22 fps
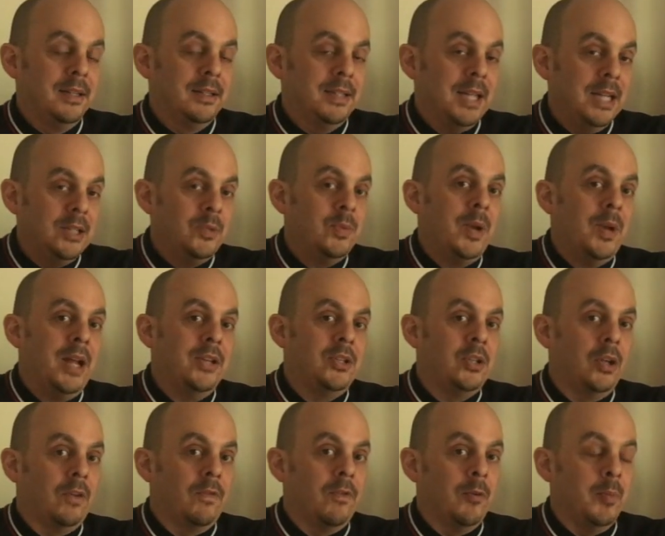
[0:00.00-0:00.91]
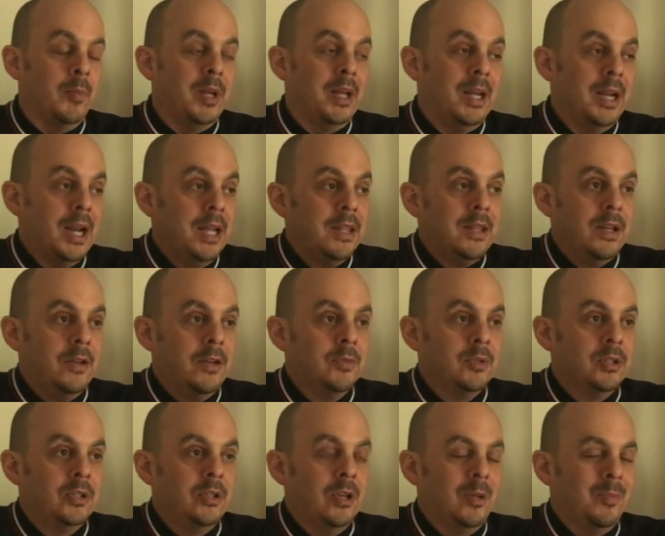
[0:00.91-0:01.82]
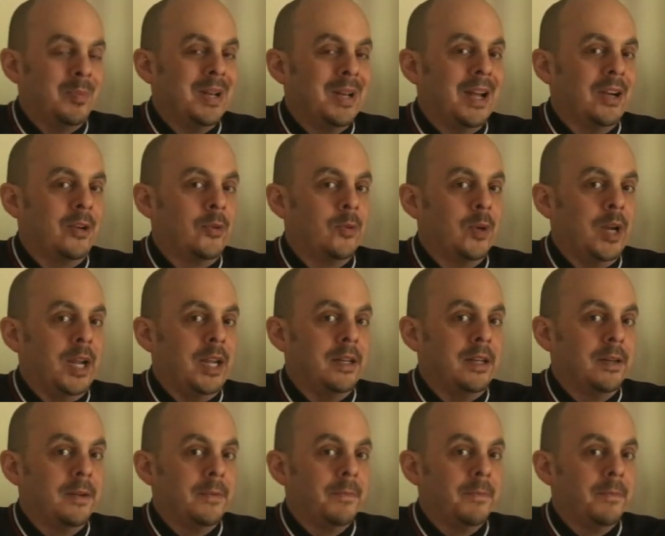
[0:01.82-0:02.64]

That's what I took from it. And I thought it was good, but not great.